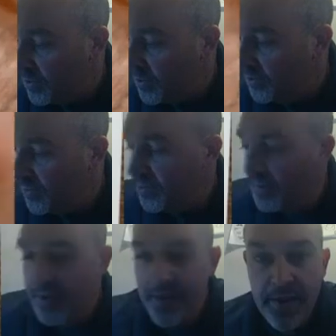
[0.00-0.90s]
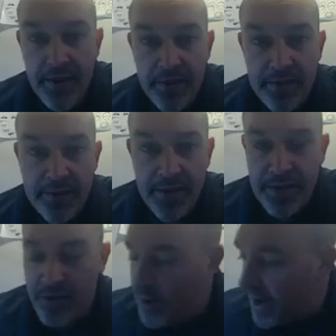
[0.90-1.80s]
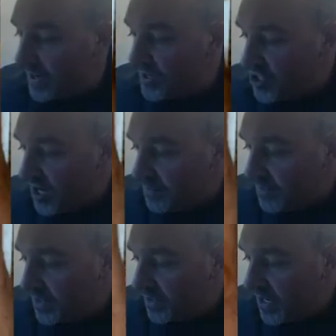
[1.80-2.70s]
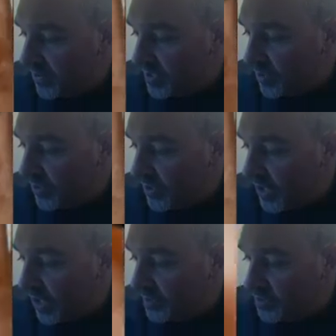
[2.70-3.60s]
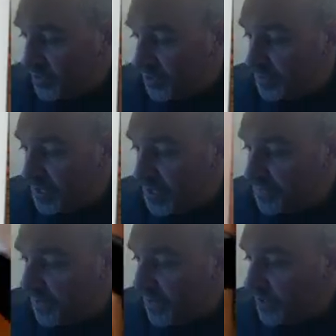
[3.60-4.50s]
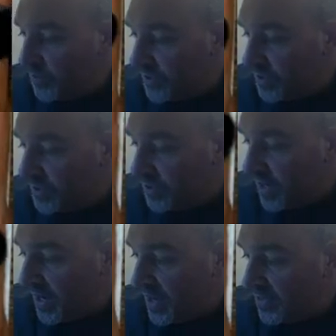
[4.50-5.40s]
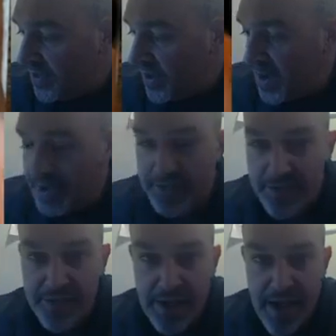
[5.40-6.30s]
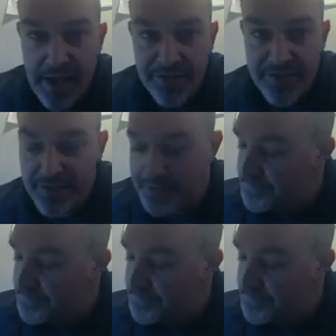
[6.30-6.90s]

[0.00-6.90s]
oval. Okay, no hands yet, but now we know where the arms are going to be. We can add the hands next,